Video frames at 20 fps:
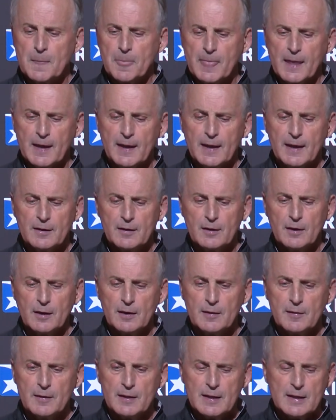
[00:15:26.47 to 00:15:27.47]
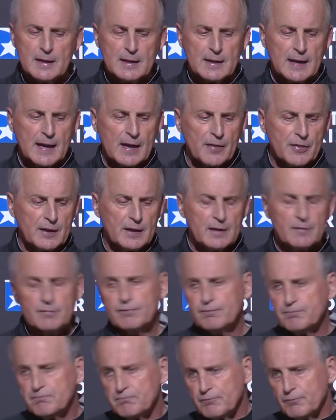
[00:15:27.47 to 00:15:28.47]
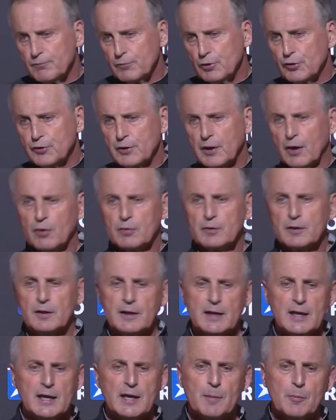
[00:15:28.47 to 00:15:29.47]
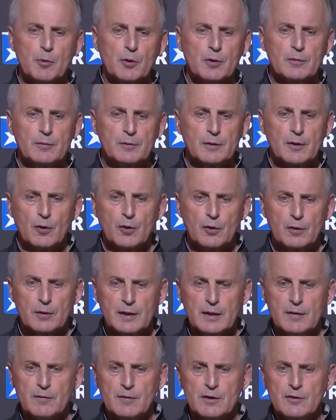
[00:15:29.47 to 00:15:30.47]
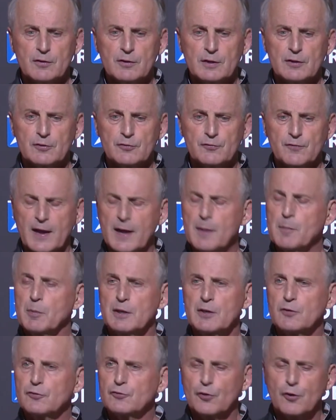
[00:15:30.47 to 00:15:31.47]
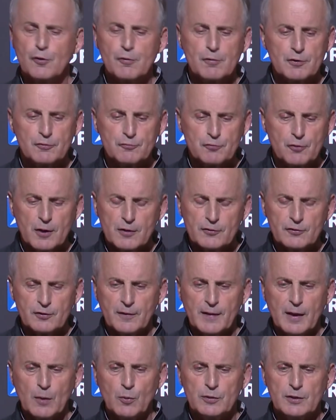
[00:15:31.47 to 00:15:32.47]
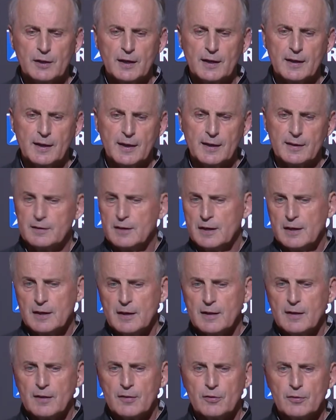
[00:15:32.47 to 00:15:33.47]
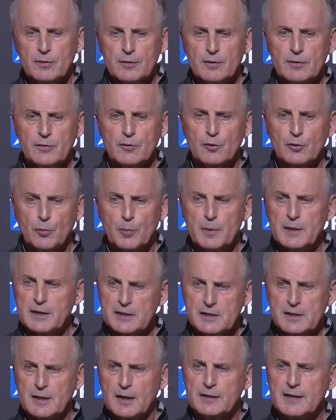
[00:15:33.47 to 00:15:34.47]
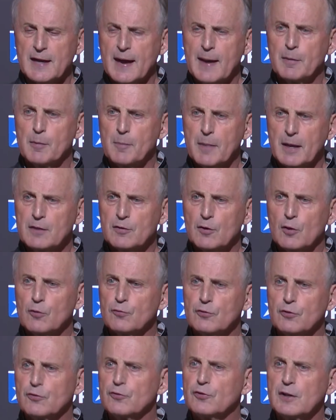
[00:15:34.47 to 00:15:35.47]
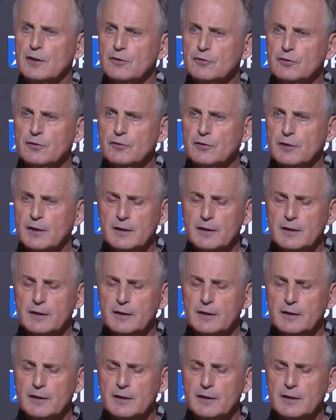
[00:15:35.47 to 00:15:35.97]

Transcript: And uh, I think if you talk to him or, or even his, family, his circle of trust there, they would tell you, hey, there will be a time to make those decisions.